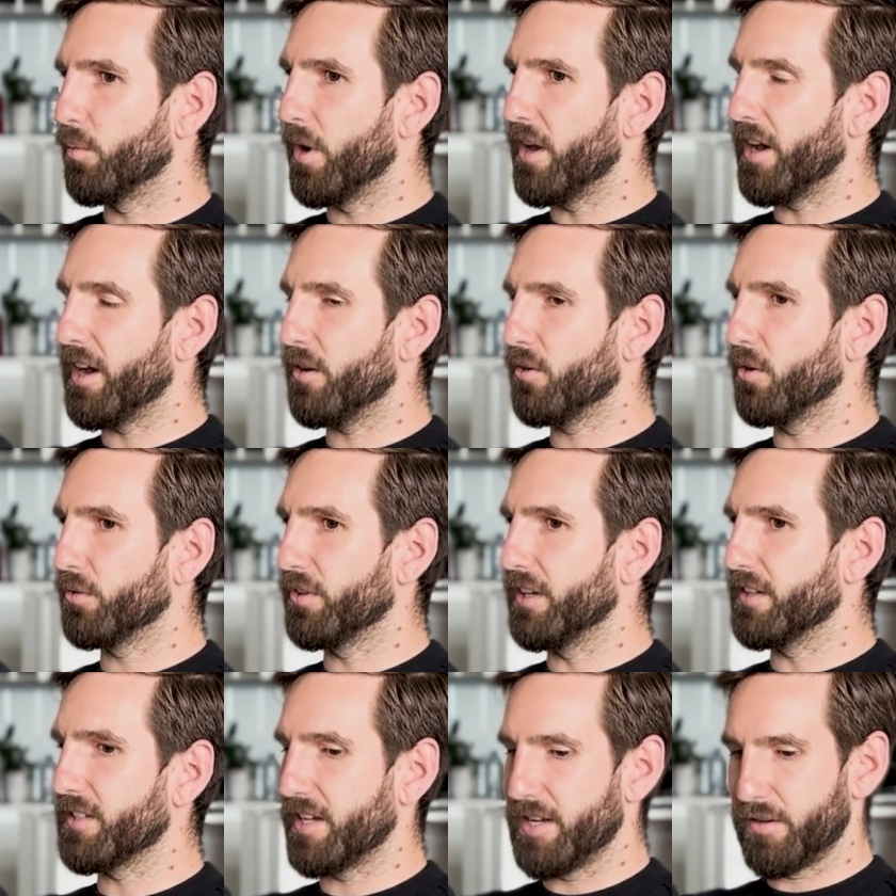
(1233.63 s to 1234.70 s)
How long did
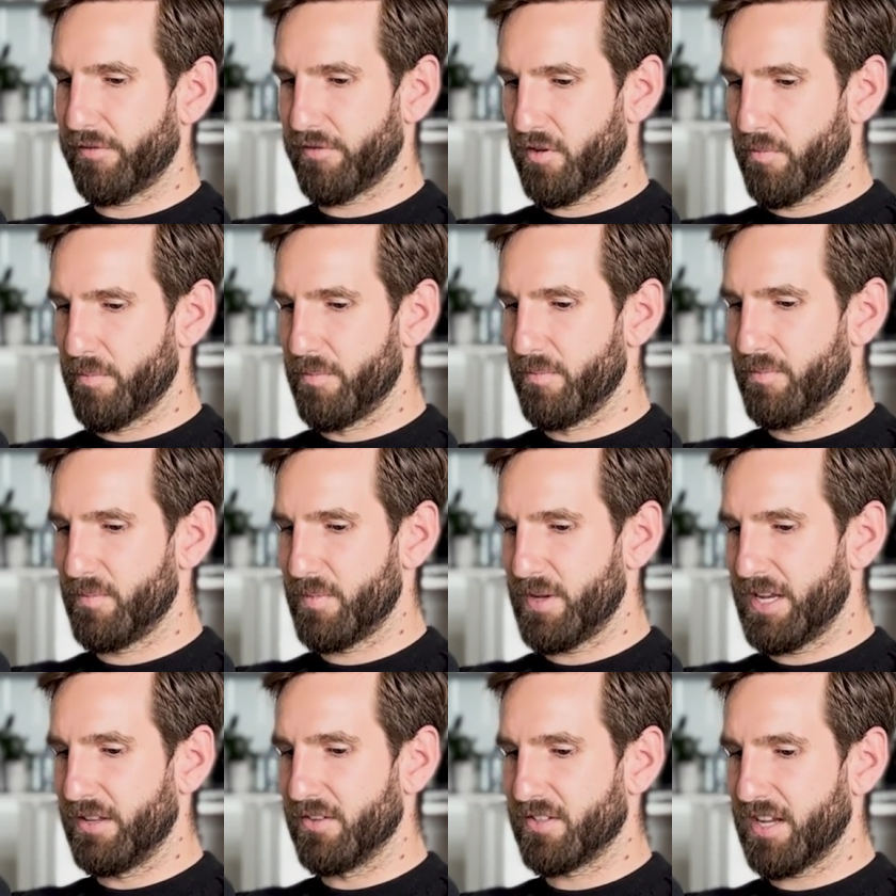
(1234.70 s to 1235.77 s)
it take from
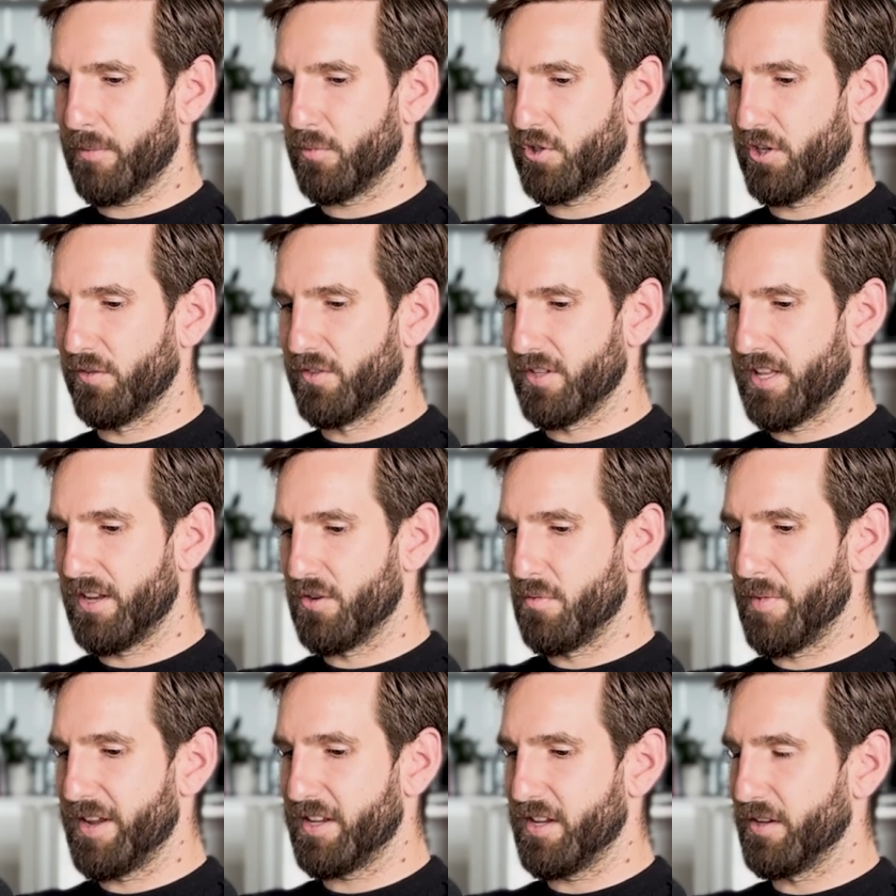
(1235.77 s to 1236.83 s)
inception to then you
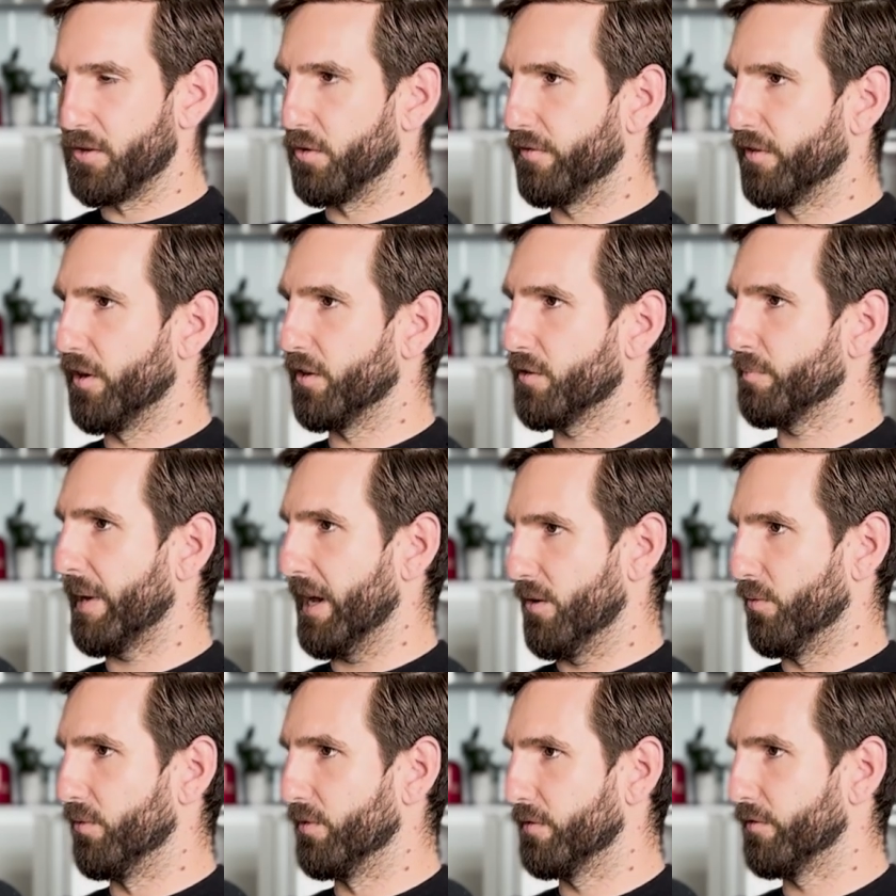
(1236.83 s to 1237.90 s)
making your first
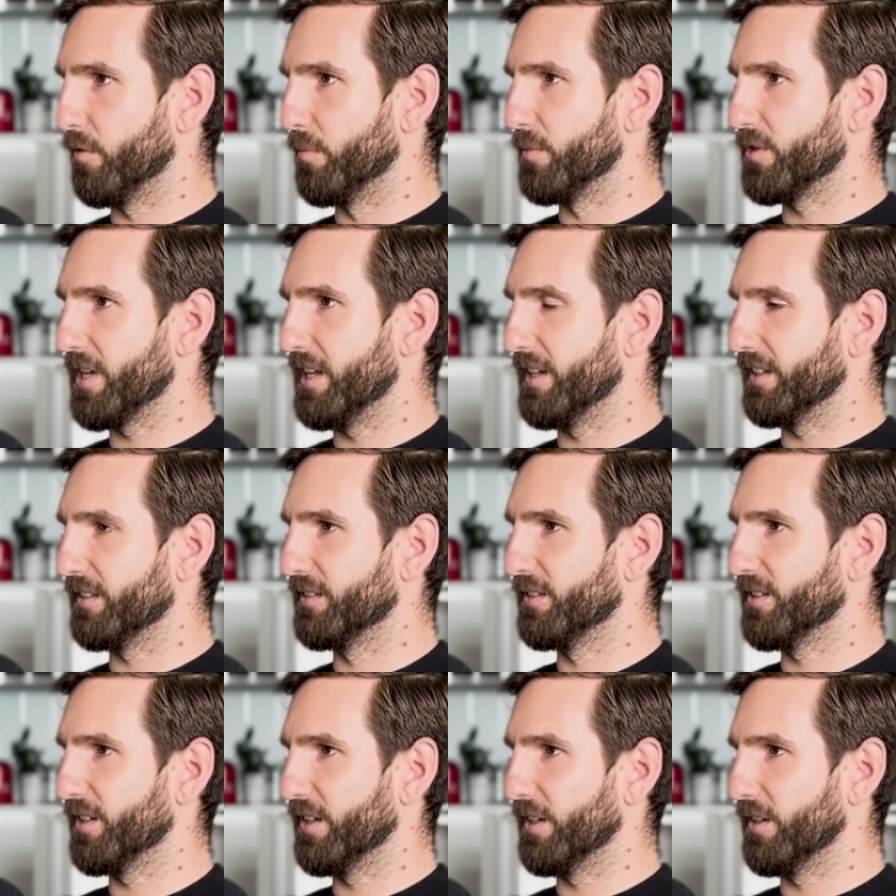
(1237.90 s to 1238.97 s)
pound from selling
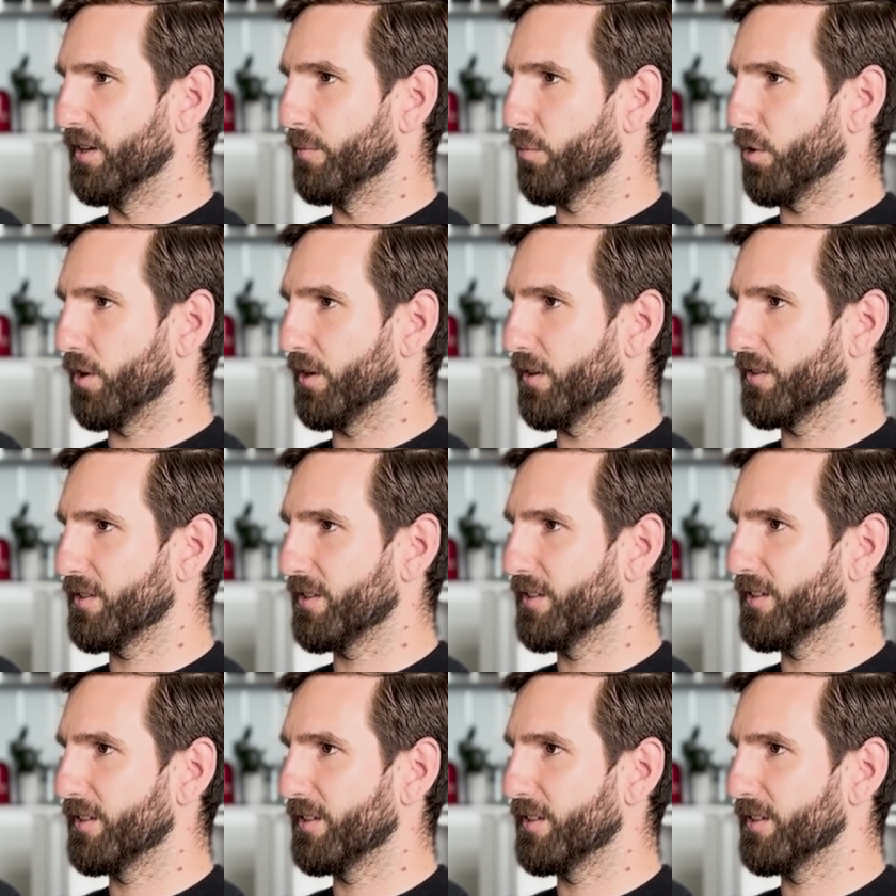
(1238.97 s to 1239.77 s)
a product?